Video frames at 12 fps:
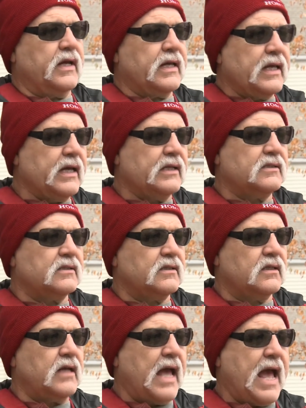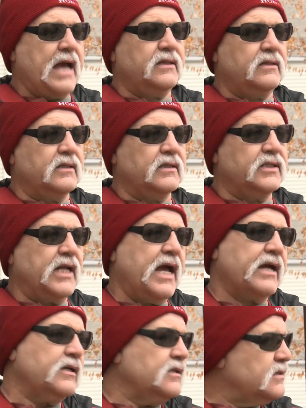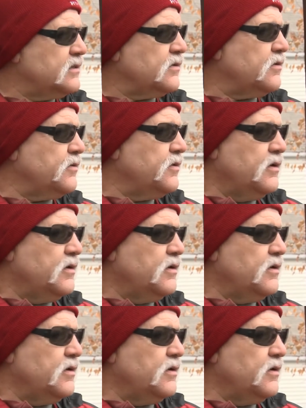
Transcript: I guess, a hat and a jacket. So